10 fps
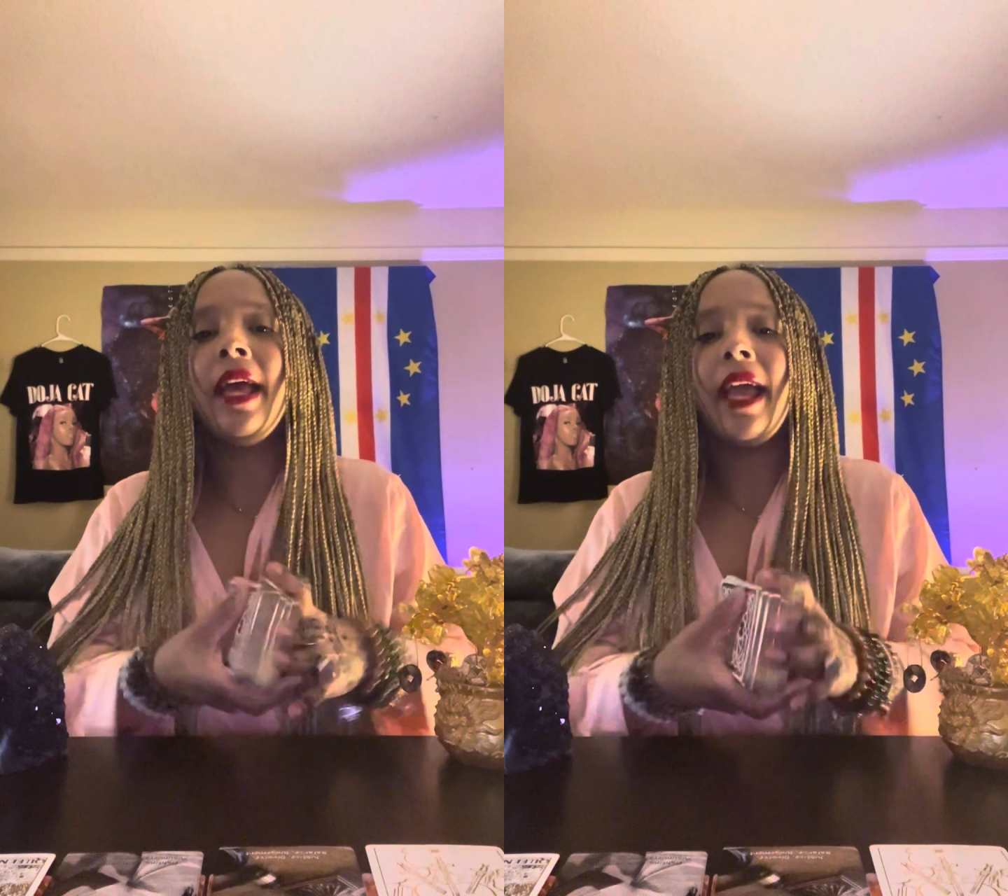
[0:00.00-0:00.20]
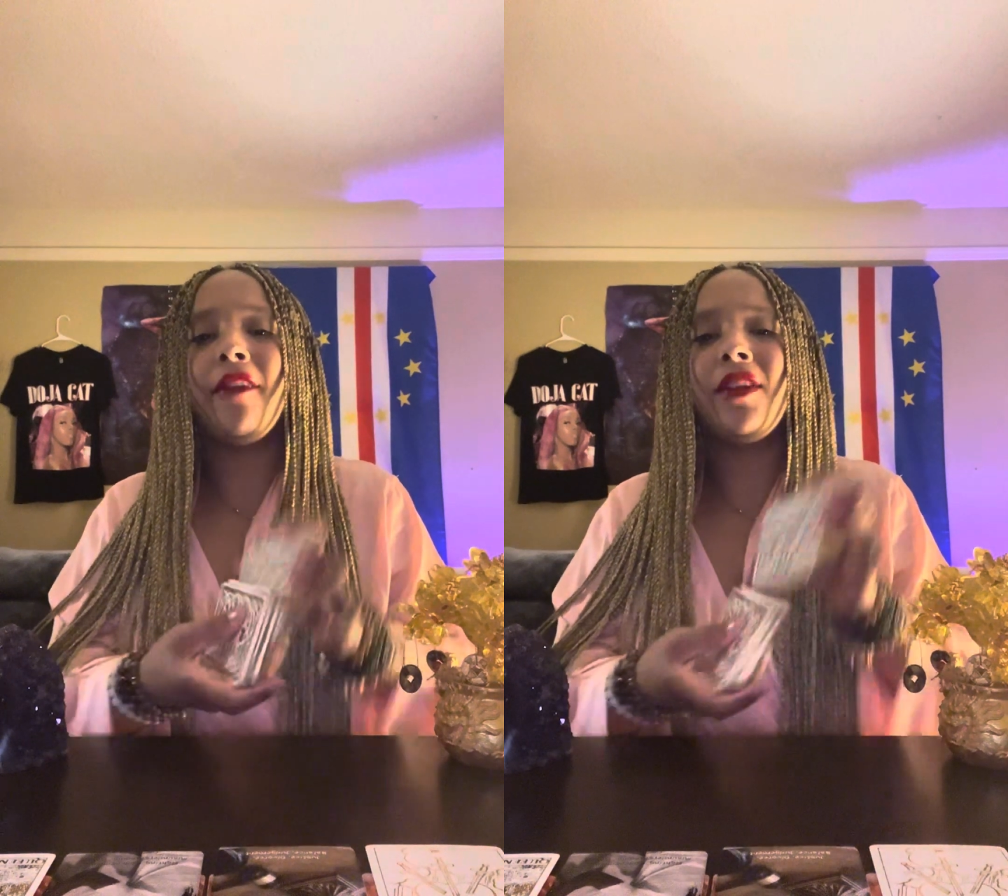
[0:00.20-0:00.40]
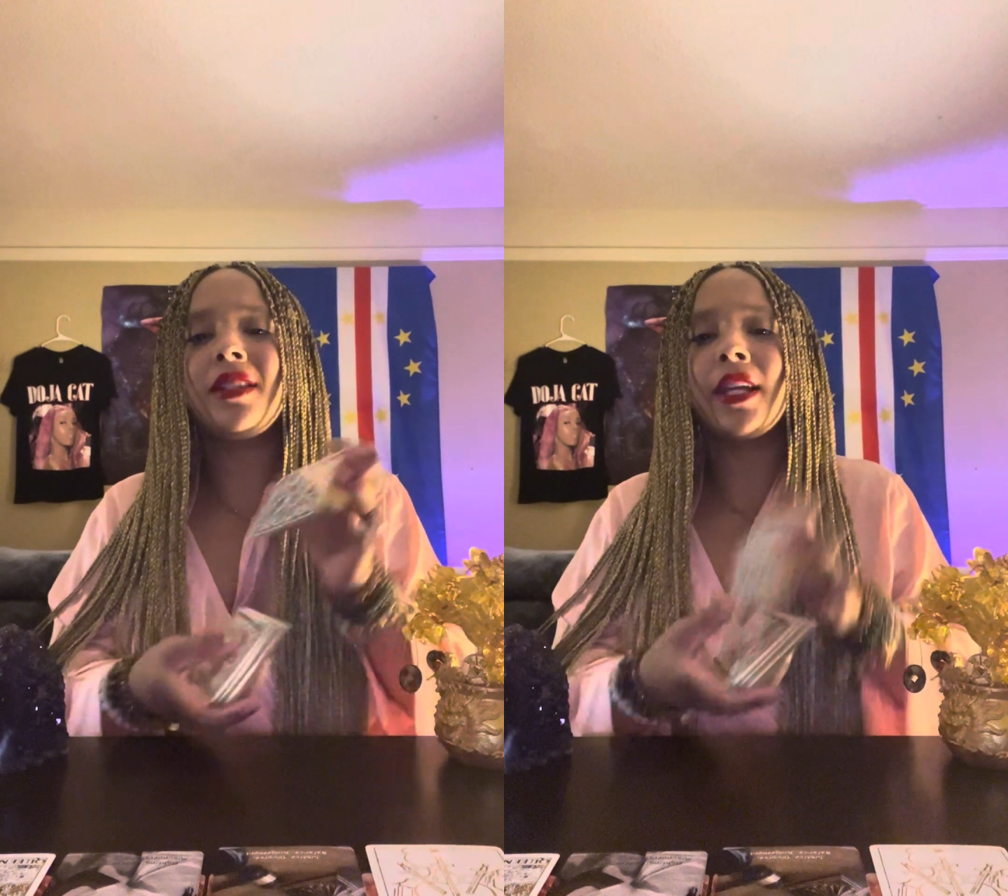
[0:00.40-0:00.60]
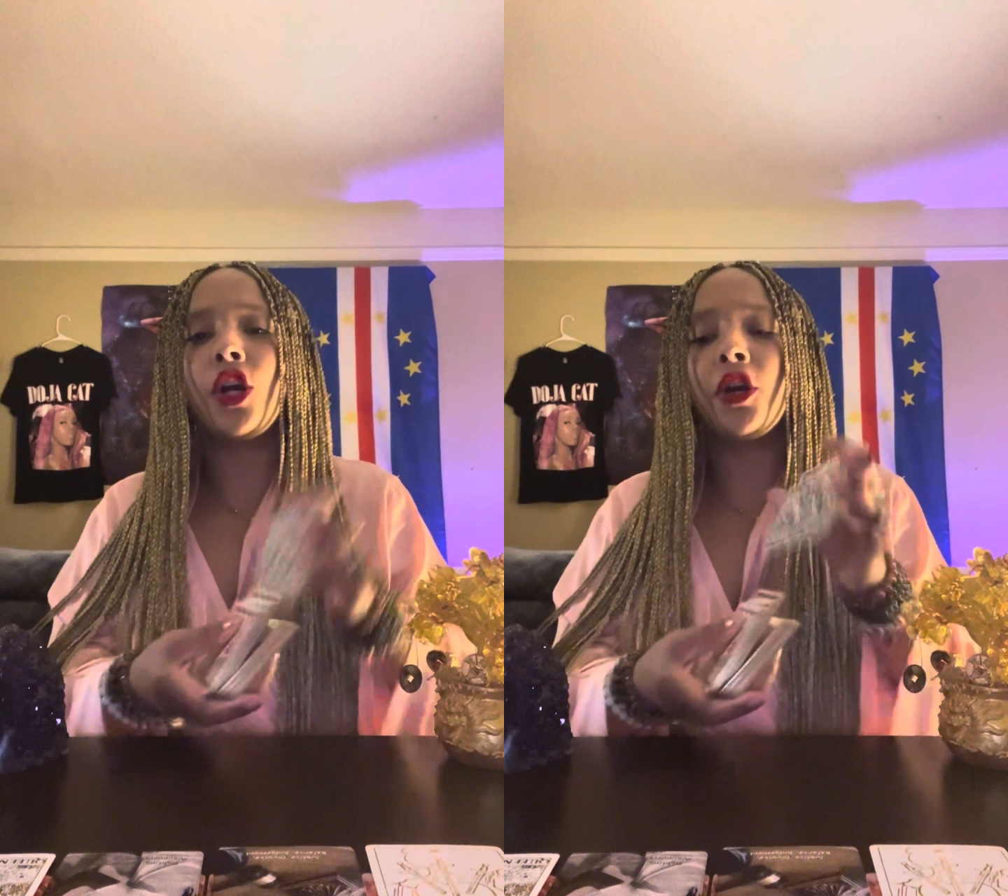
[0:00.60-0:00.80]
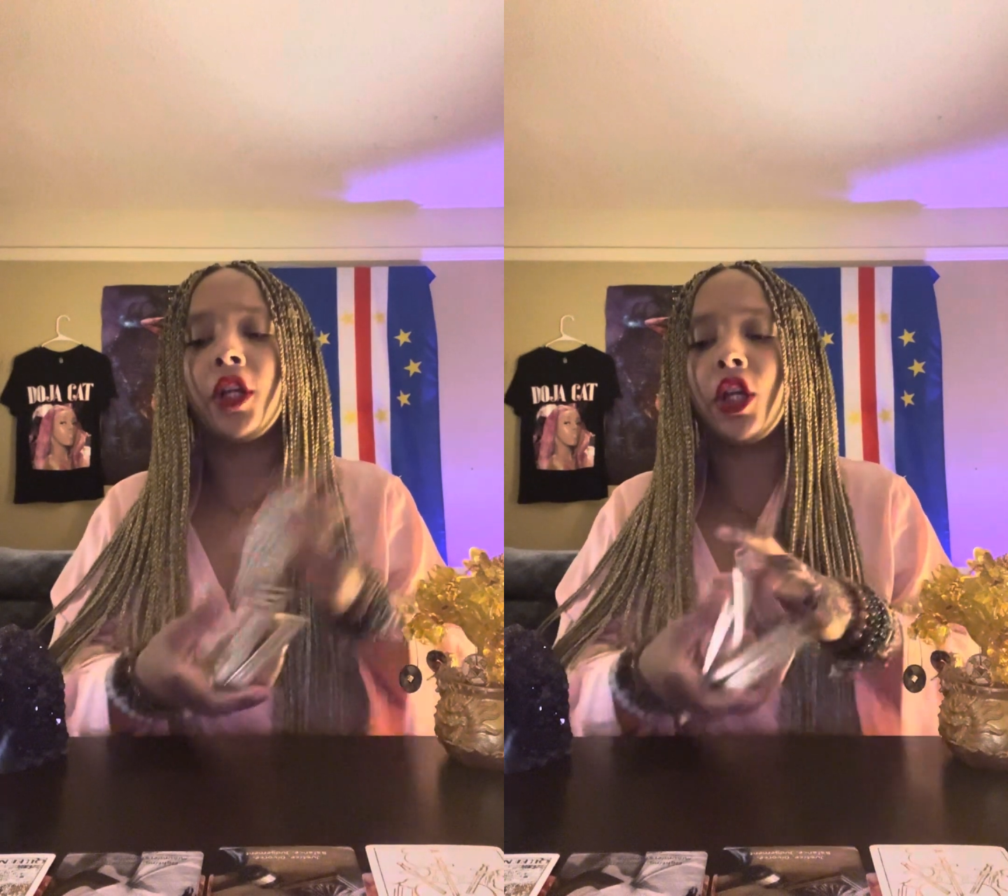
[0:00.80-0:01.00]
if it's like
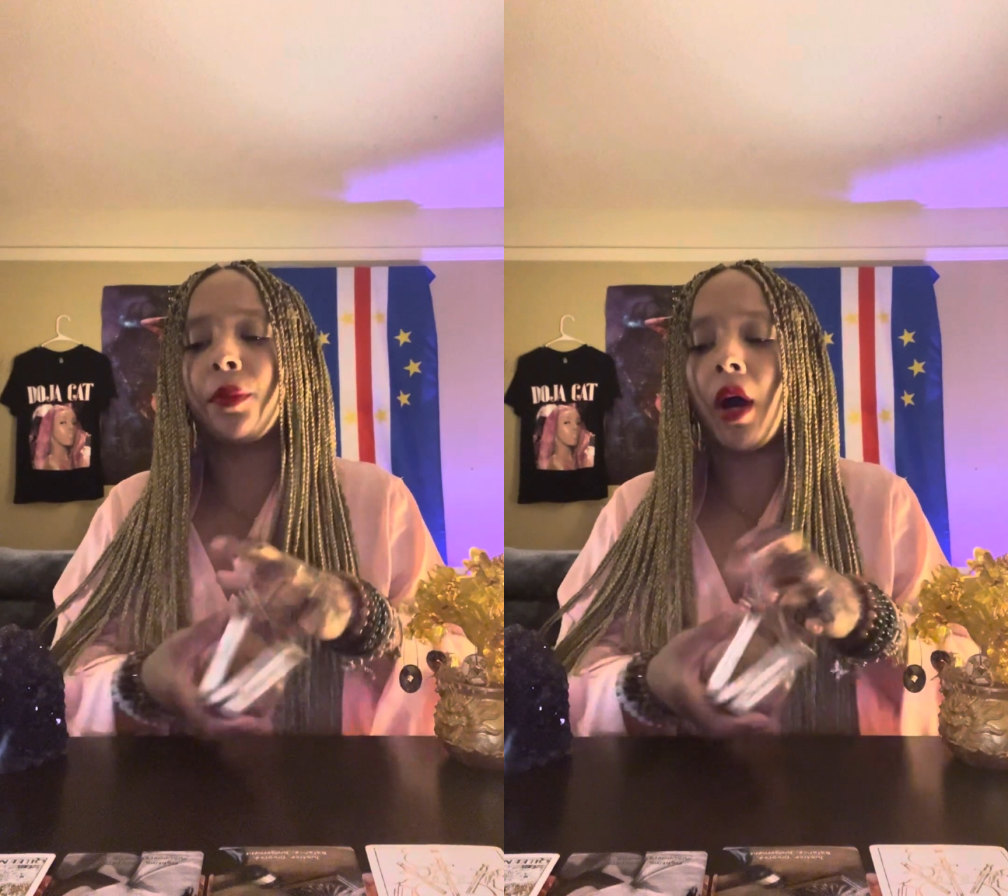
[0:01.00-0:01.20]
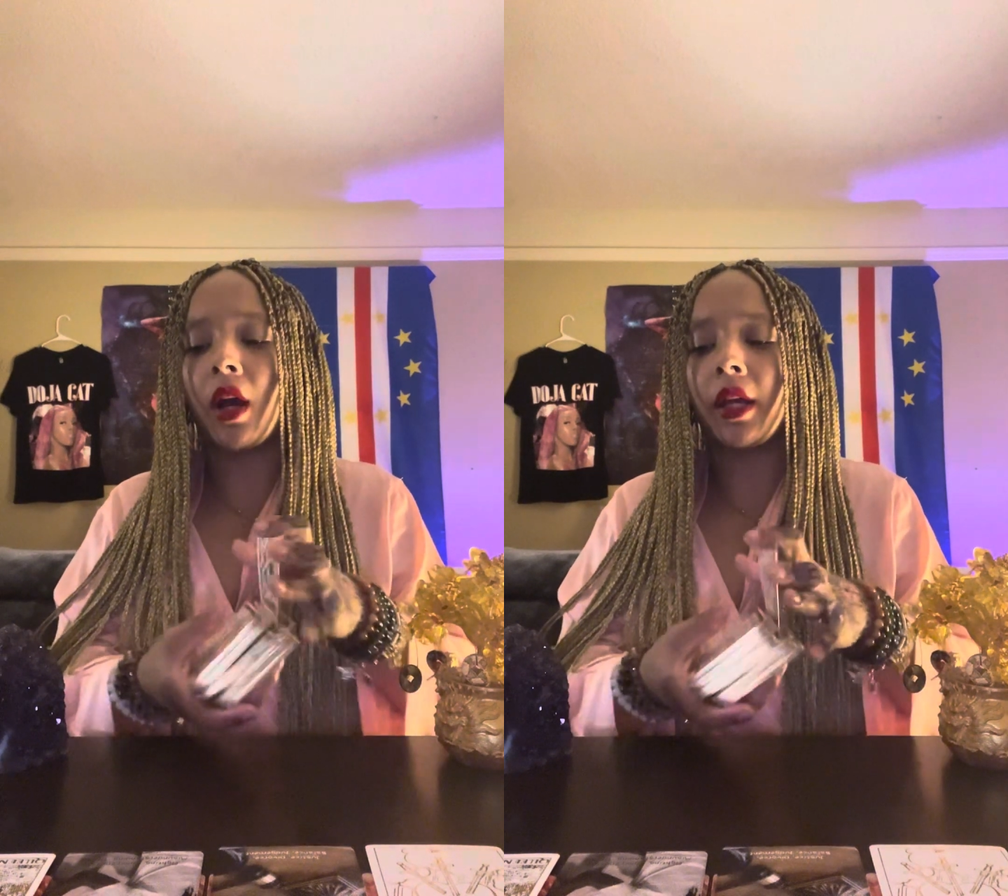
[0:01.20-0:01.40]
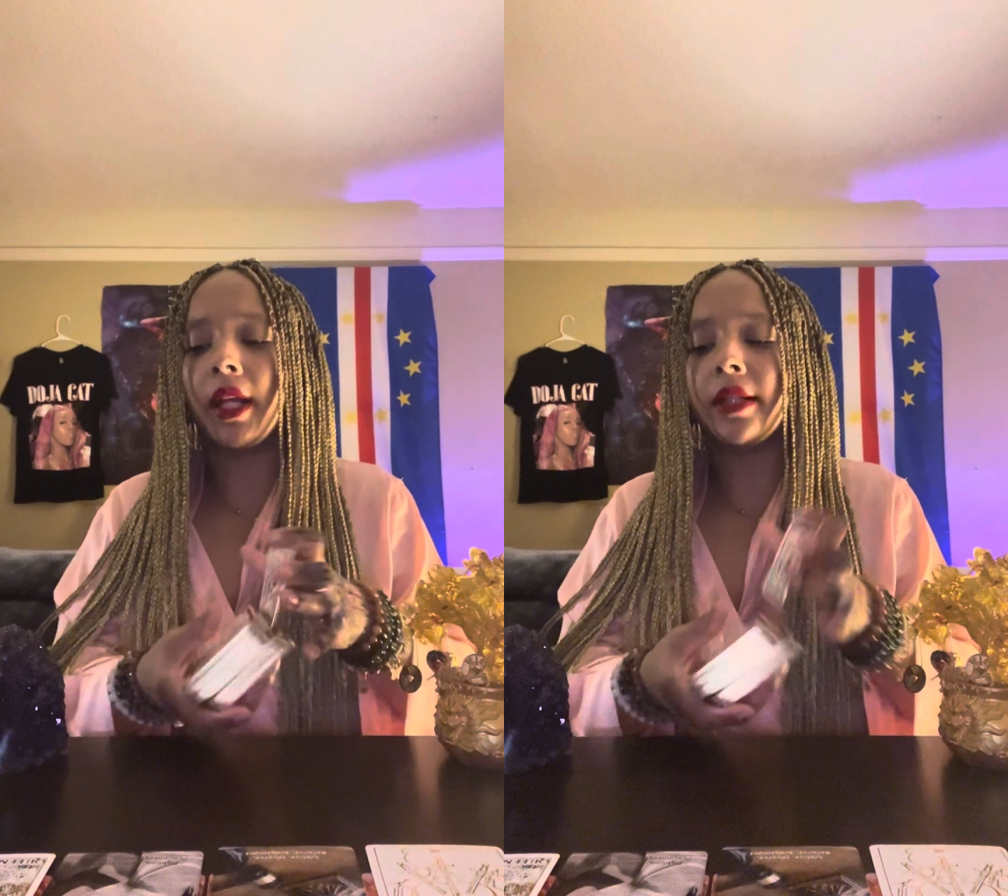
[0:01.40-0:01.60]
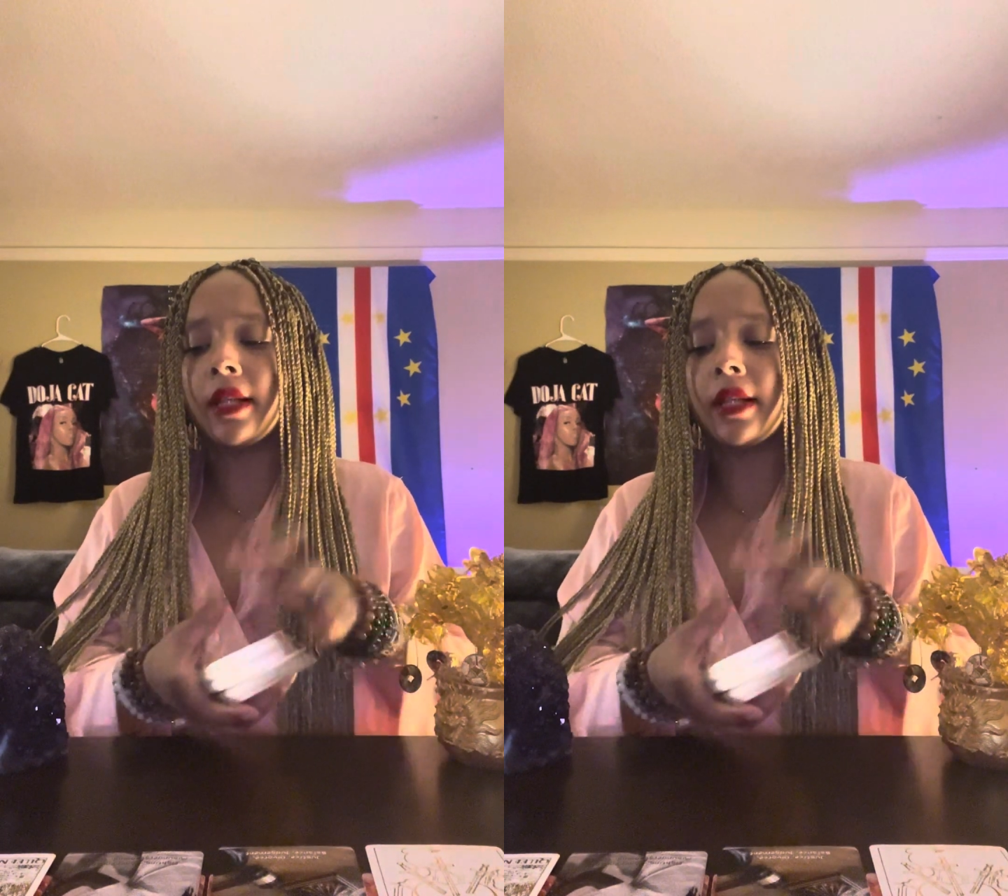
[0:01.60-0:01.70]
hurting your pockets